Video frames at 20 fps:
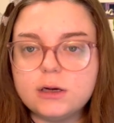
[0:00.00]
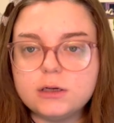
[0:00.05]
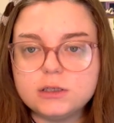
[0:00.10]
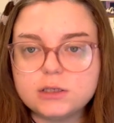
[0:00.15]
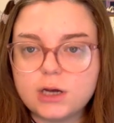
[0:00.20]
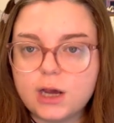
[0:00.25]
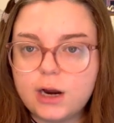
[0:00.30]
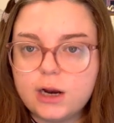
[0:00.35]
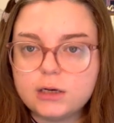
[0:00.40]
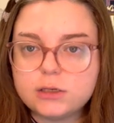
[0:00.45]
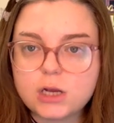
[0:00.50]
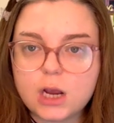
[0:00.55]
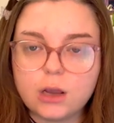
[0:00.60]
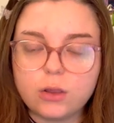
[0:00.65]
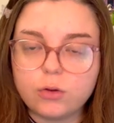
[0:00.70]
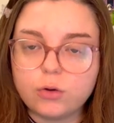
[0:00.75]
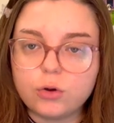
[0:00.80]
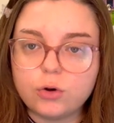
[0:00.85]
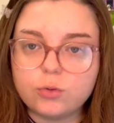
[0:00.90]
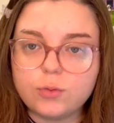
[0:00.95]
to kind of
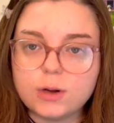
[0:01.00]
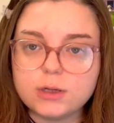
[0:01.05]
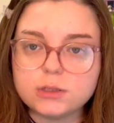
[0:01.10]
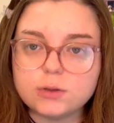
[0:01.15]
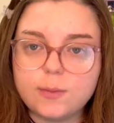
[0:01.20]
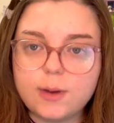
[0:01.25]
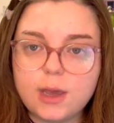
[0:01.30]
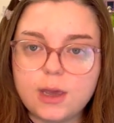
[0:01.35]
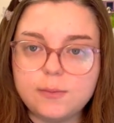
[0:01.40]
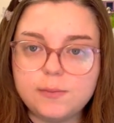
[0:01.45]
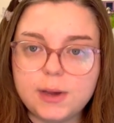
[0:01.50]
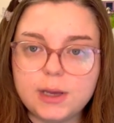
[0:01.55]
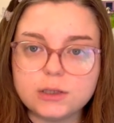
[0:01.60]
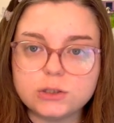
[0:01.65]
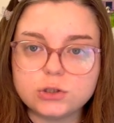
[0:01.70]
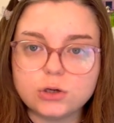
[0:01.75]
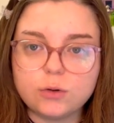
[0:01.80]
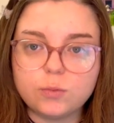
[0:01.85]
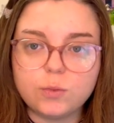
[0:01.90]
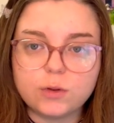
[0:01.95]
tailor your resume
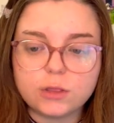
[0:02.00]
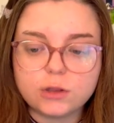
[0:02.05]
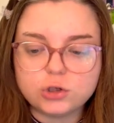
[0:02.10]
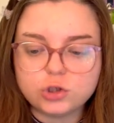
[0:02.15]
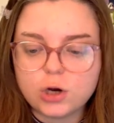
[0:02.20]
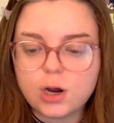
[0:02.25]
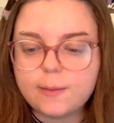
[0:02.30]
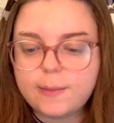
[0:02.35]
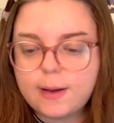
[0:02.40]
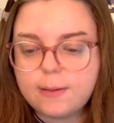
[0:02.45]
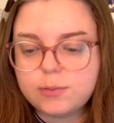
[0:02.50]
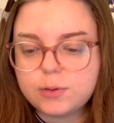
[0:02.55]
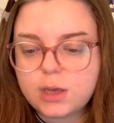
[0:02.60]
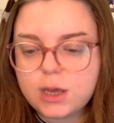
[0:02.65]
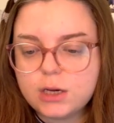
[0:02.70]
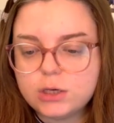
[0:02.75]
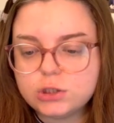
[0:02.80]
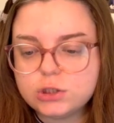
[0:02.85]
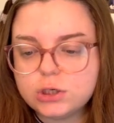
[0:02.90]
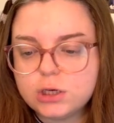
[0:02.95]
based on what the job
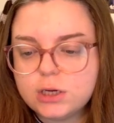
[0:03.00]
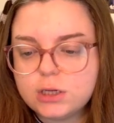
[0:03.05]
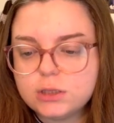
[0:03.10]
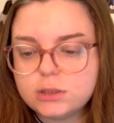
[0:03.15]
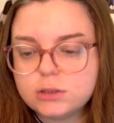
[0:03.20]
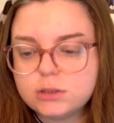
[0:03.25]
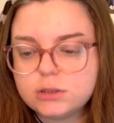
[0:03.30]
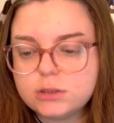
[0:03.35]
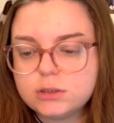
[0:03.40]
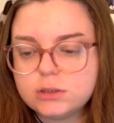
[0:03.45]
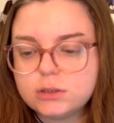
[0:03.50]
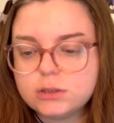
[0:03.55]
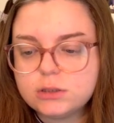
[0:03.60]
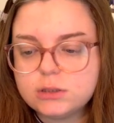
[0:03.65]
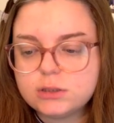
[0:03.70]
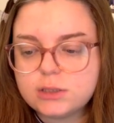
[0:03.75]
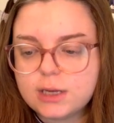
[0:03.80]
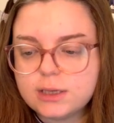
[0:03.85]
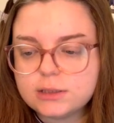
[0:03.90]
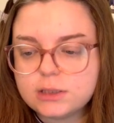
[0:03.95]
application
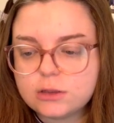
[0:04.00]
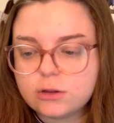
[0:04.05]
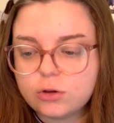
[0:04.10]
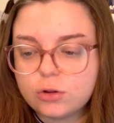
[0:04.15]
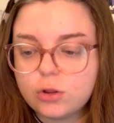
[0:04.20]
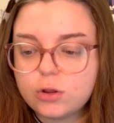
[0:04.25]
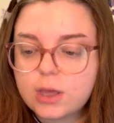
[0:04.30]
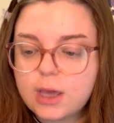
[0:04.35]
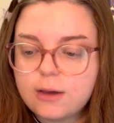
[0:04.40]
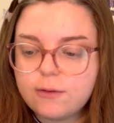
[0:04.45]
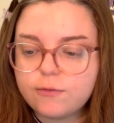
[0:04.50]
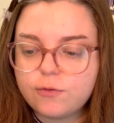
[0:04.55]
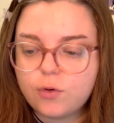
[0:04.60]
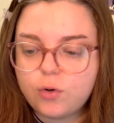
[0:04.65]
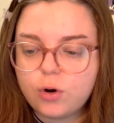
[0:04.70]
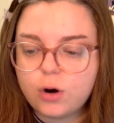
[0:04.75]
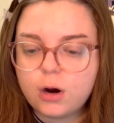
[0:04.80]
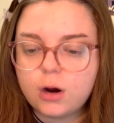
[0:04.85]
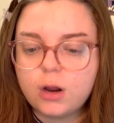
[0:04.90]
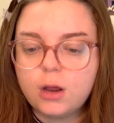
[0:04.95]
says that they're looking
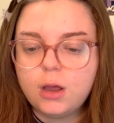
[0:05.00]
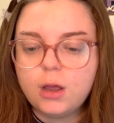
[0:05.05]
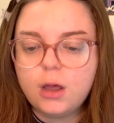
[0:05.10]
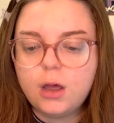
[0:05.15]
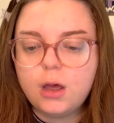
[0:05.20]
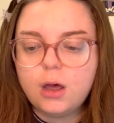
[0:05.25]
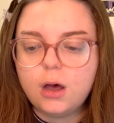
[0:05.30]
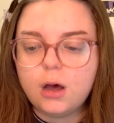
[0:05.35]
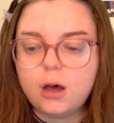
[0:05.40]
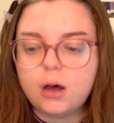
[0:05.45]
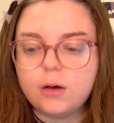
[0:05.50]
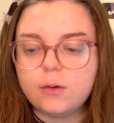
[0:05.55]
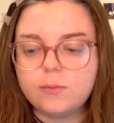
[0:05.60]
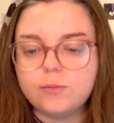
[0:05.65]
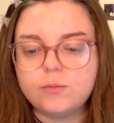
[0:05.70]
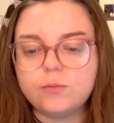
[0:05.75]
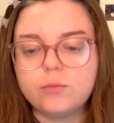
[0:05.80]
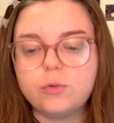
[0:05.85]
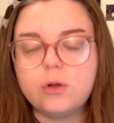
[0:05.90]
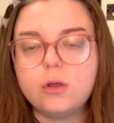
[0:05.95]
for,
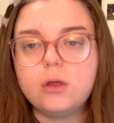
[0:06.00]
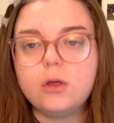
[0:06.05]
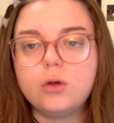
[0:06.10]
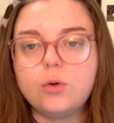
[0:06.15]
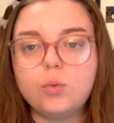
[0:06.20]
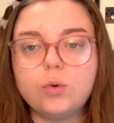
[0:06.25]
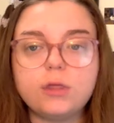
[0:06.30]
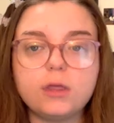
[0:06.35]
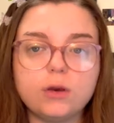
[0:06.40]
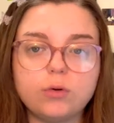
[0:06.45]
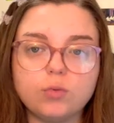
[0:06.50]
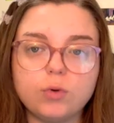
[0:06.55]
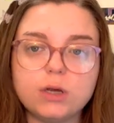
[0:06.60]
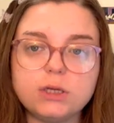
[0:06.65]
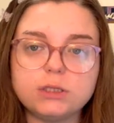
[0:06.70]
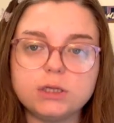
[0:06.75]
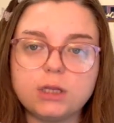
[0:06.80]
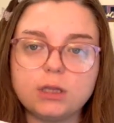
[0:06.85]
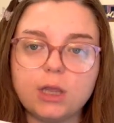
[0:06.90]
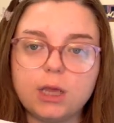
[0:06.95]
within
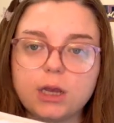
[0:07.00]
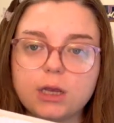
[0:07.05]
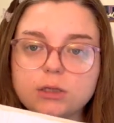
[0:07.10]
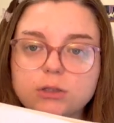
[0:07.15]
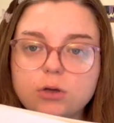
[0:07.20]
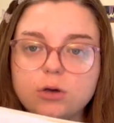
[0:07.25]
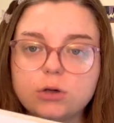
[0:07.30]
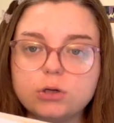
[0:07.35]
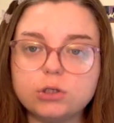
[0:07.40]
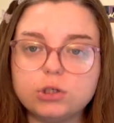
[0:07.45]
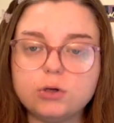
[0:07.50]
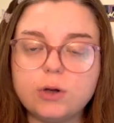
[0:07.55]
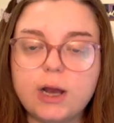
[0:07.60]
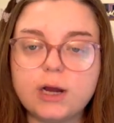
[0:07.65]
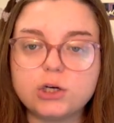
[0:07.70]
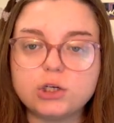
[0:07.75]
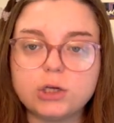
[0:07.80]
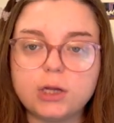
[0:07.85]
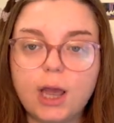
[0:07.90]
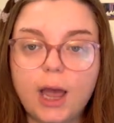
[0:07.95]
reason, like as long as you
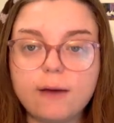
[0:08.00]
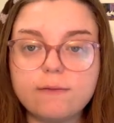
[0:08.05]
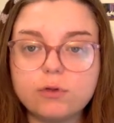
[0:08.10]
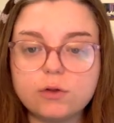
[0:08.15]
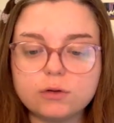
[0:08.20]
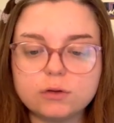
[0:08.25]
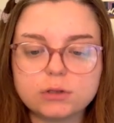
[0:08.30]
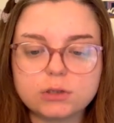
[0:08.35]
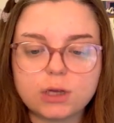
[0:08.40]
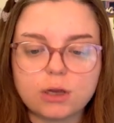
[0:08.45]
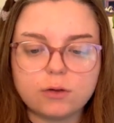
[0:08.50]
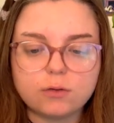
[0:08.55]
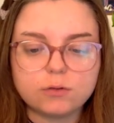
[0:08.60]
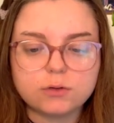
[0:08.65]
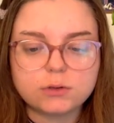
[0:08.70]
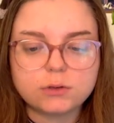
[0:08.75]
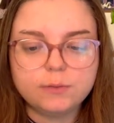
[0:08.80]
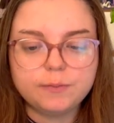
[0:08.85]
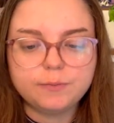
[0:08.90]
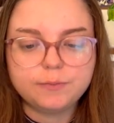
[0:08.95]
actually have those
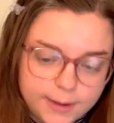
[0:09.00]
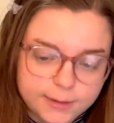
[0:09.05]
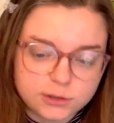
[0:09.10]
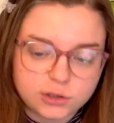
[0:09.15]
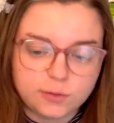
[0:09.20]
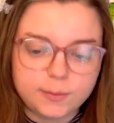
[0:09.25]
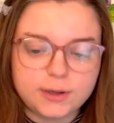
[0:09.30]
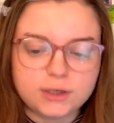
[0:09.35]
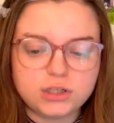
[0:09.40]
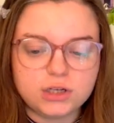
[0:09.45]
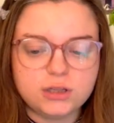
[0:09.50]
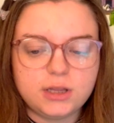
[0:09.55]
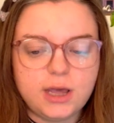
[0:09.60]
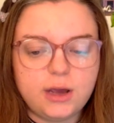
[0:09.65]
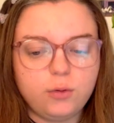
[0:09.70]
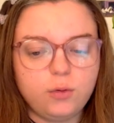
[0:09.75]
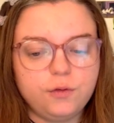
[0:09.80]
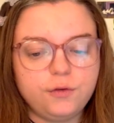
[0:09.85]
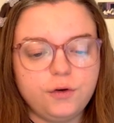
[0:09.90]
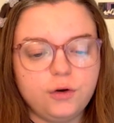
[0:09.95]
skills. They also mentioned
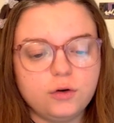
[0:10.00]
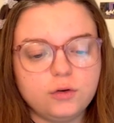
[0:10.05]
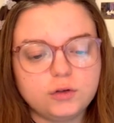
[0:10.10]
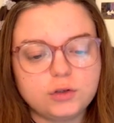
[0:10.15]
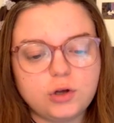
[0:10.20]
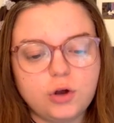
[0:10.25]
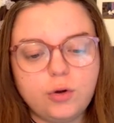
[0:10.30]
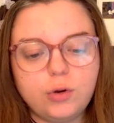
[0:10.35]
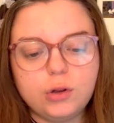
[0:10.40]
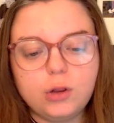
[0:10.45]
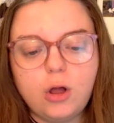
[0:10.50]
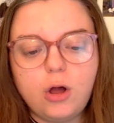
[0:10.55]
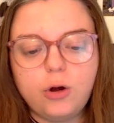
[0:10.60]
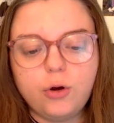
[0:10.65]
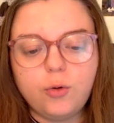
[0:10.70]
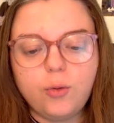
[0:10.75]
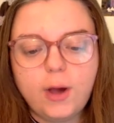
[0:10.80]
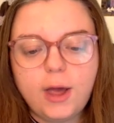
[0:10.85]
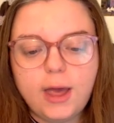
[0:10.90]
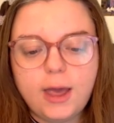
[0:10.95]
that referrals go a
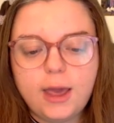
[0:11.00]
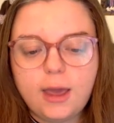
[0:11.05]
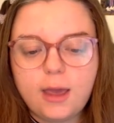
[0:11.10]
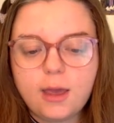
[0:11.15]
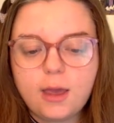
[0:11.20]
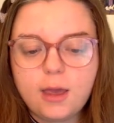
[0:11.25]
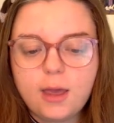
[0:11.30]
long way,